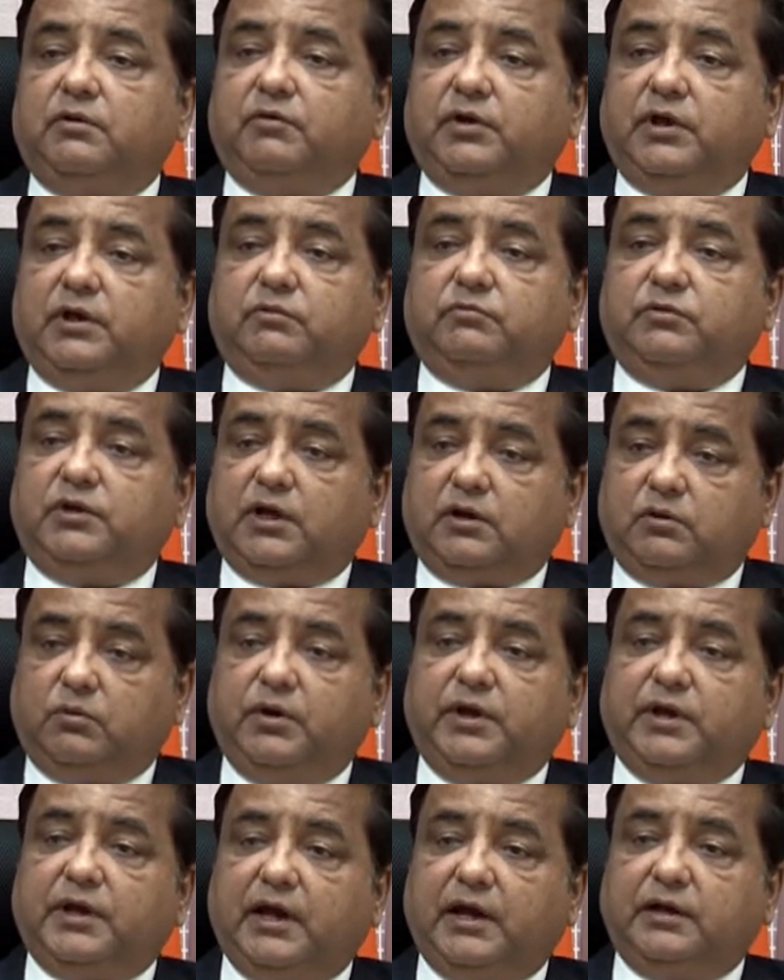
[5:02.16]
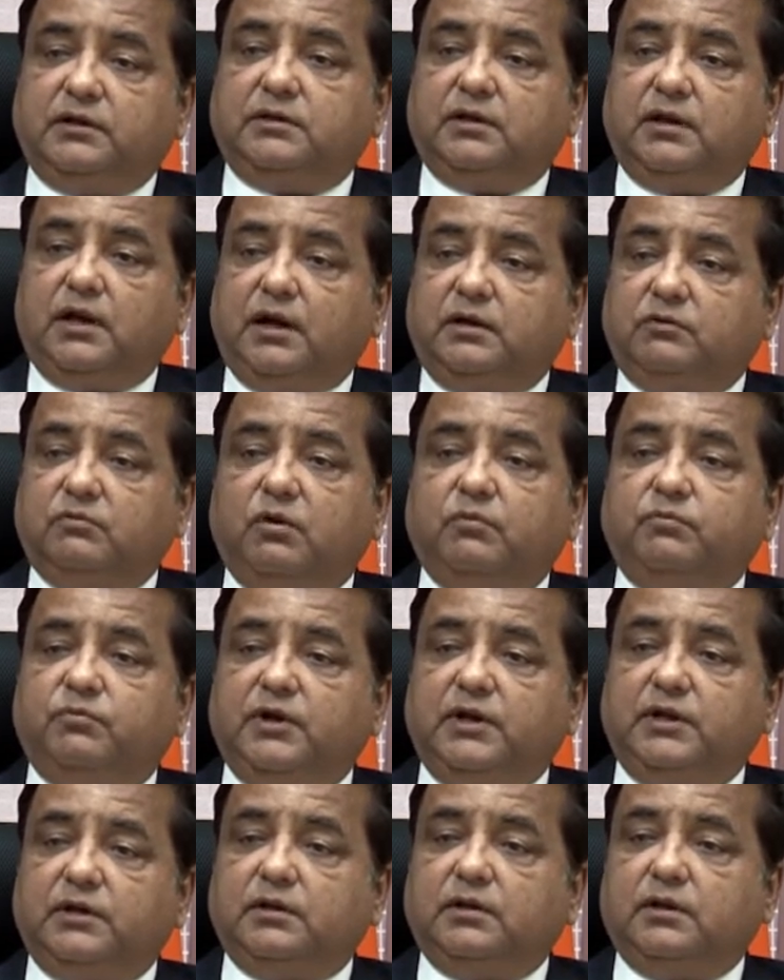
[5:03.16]
way we are going ahead, and
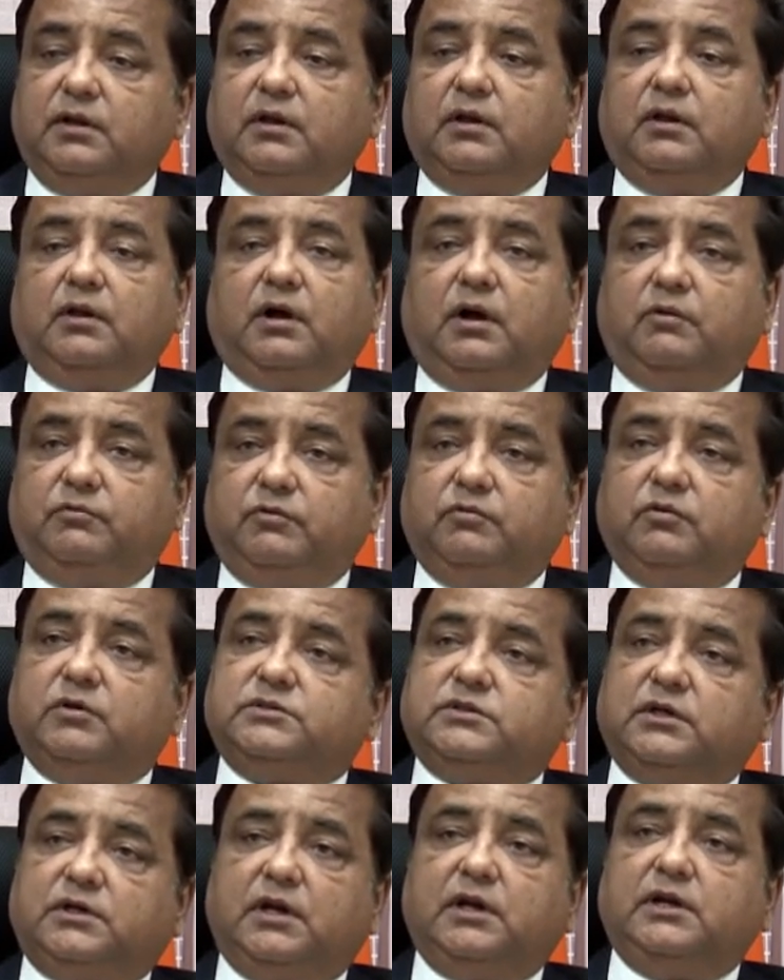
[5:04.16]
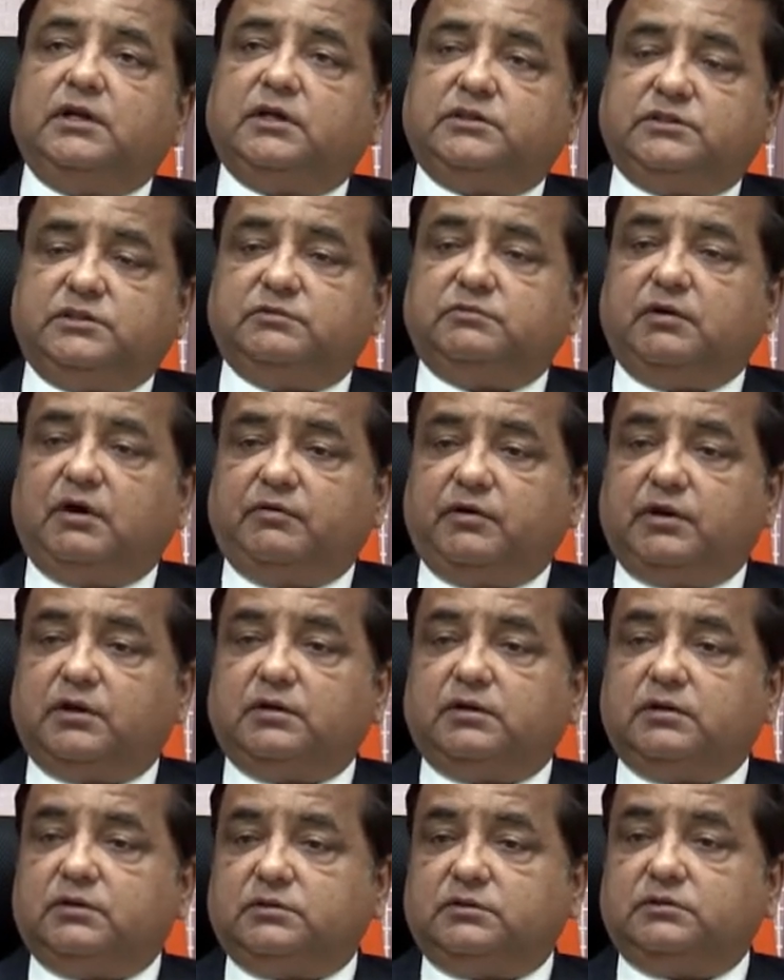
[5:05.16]
hopefully we will certainly achieve our
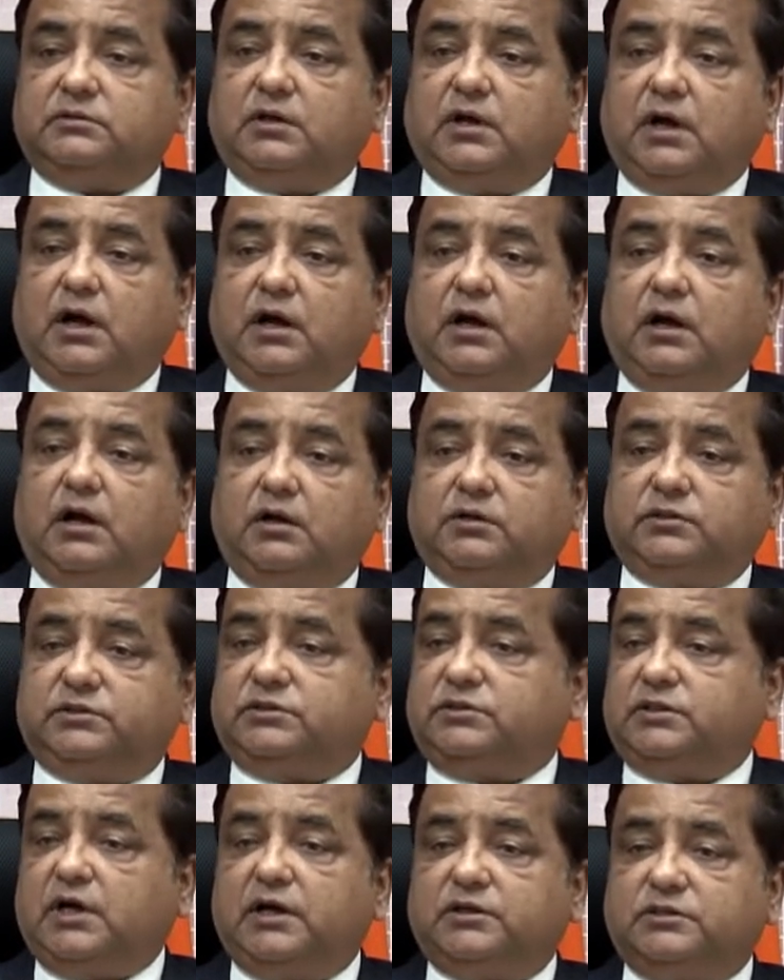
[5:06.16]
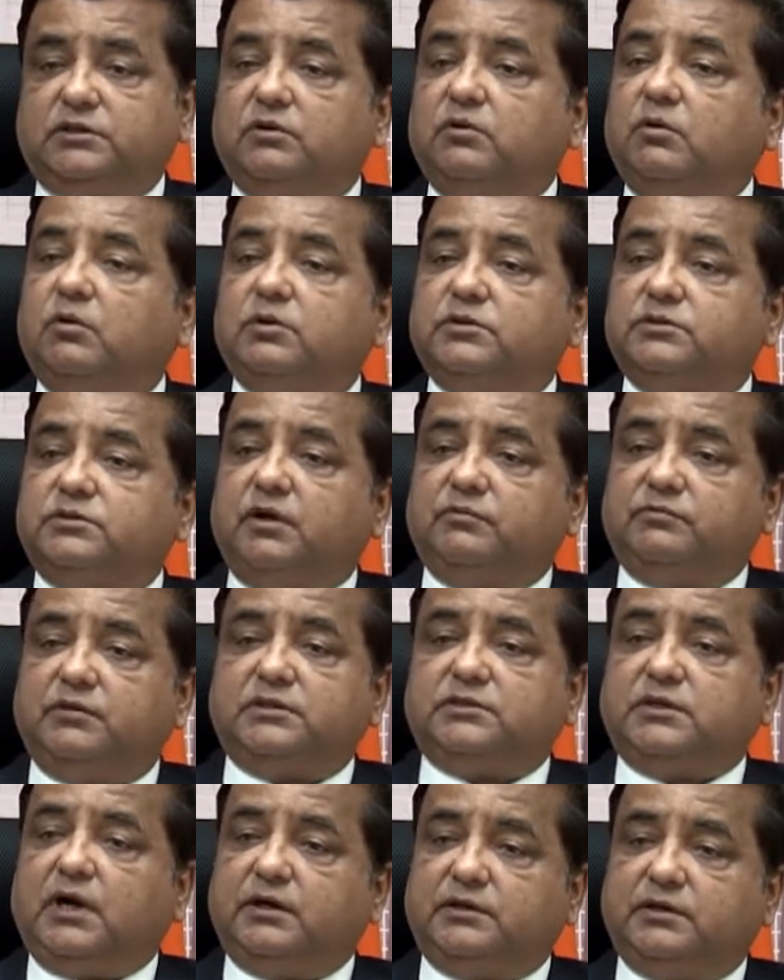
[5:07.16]
strategic goals of the
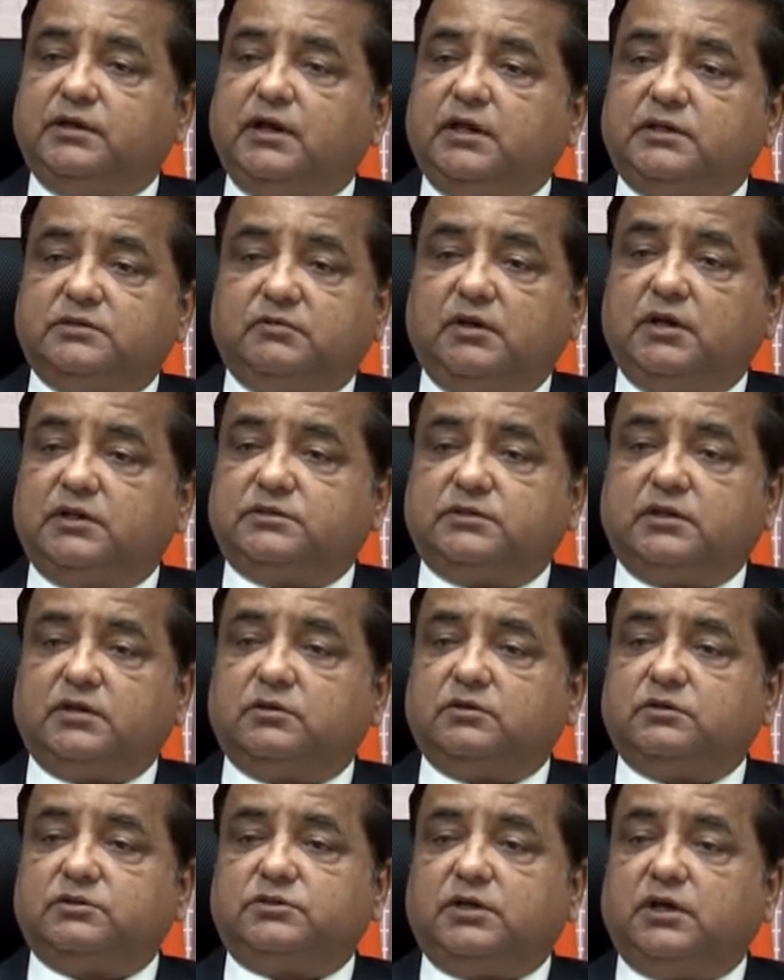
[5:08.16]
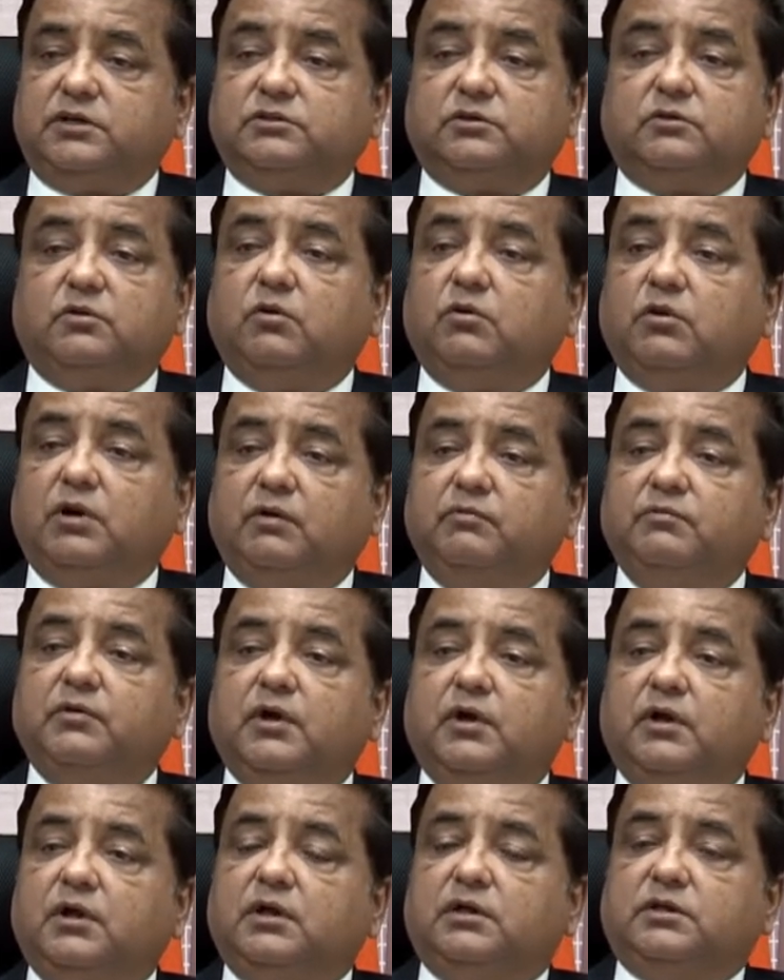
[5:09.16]
charter as well as the strategic goal of
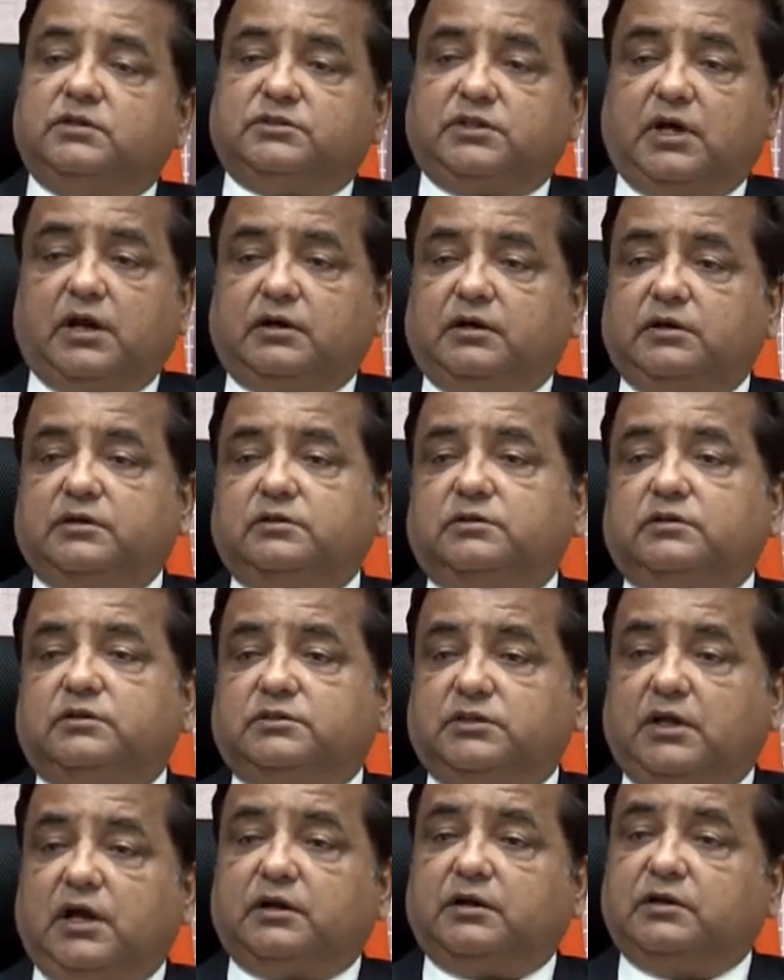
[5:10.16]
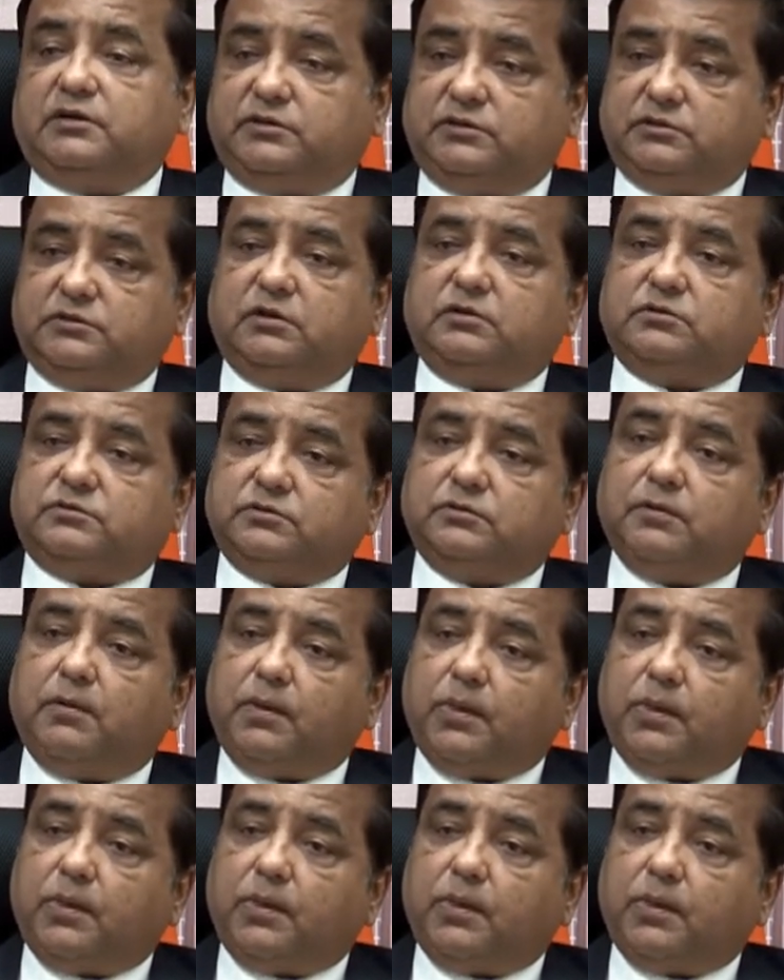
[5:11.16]
SAARC countries also.